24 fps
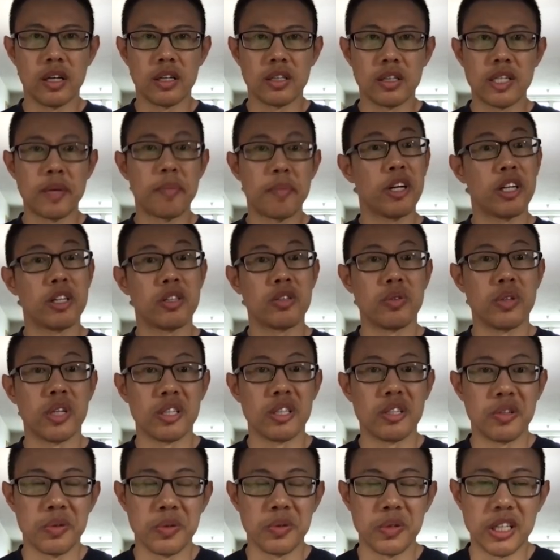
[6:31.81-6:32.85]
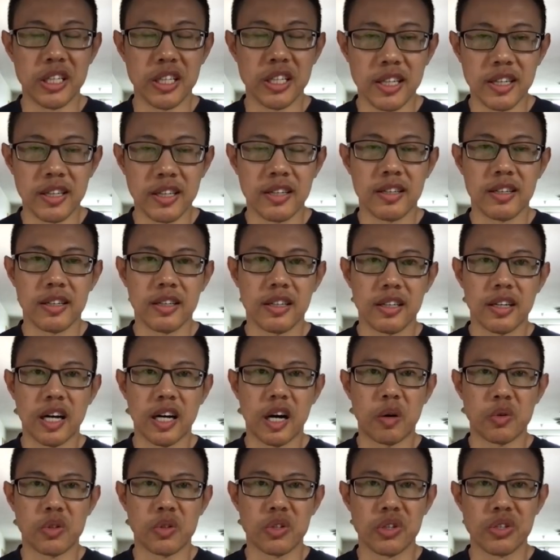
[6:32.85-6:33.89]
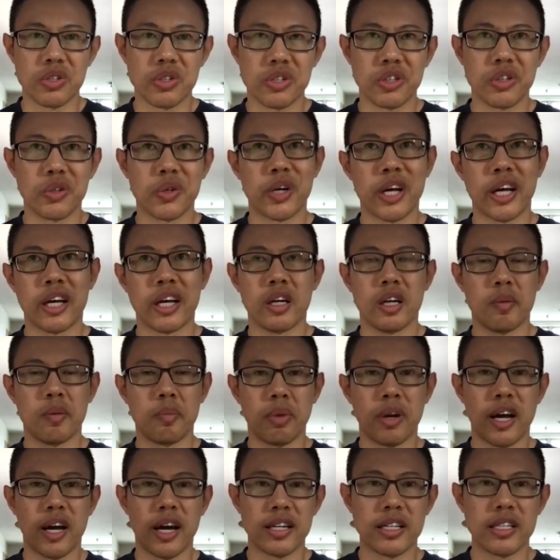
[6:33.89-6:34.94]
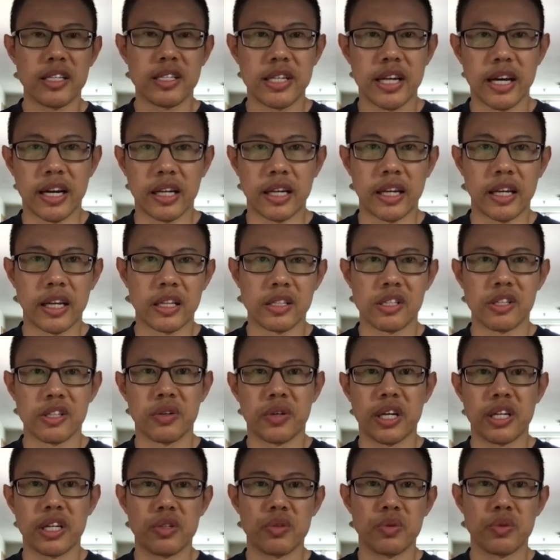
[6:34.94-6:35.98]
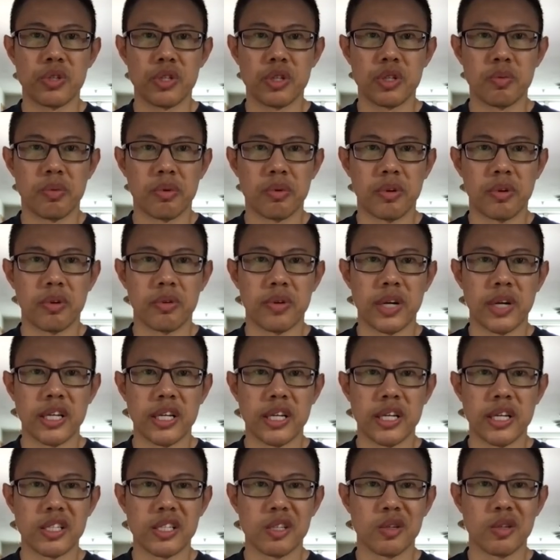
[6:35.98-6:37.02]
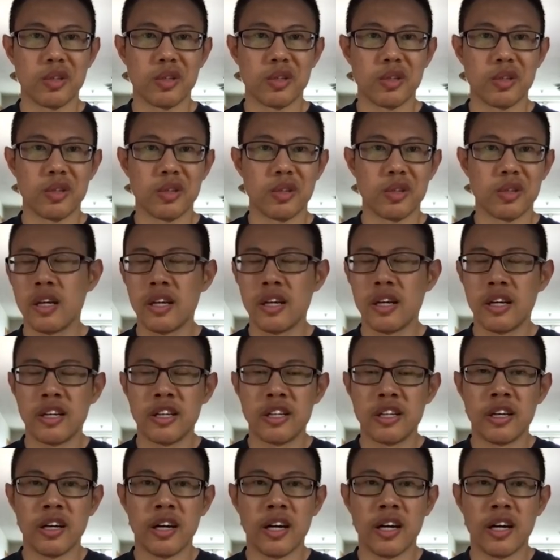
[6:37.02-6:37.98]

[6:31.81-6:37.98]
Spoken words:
similar to the 2D cultures, you can apply these techniques, you can do super resolution imaging